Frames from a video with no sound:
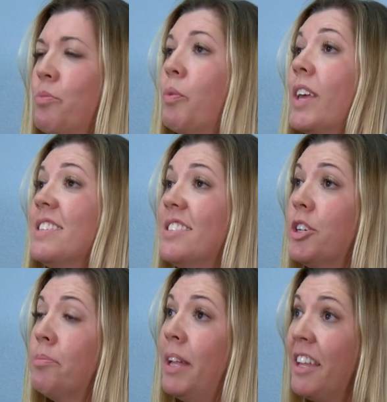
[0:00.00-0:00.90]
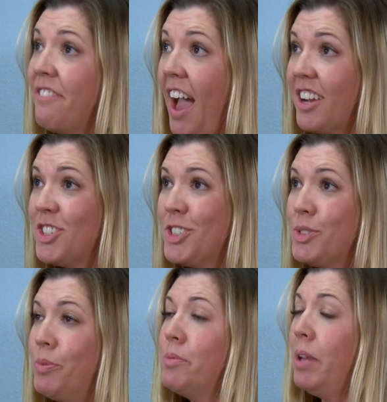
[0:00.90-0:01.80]
We consider many
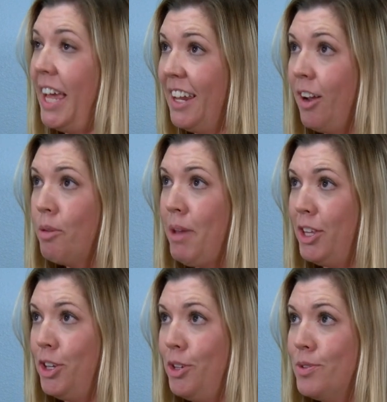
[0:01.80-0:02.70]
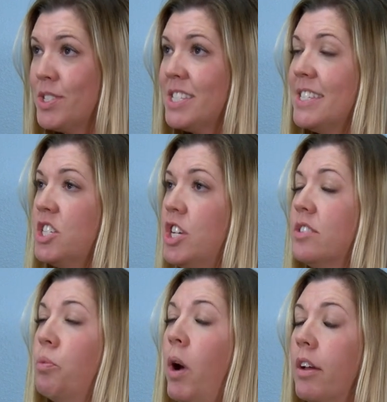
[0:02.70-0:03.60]
factors when planning our menus, such
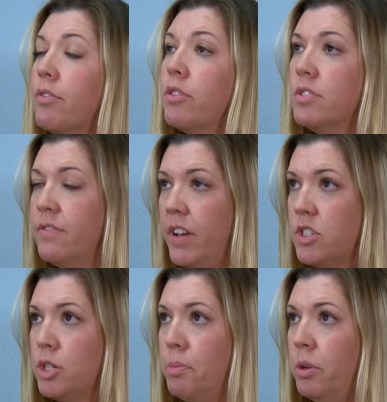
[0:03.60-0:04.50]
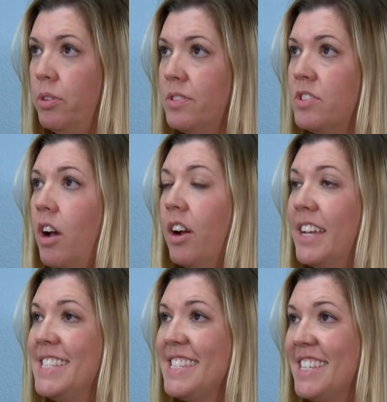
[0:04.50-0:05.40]
as what fruits and vegetables are
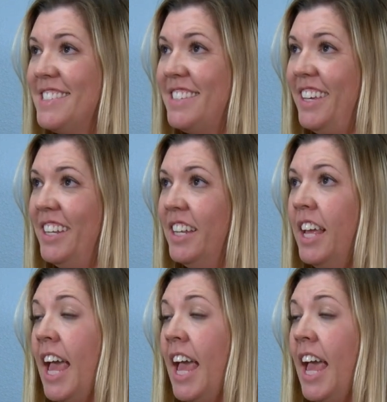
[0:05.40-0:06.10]
in season,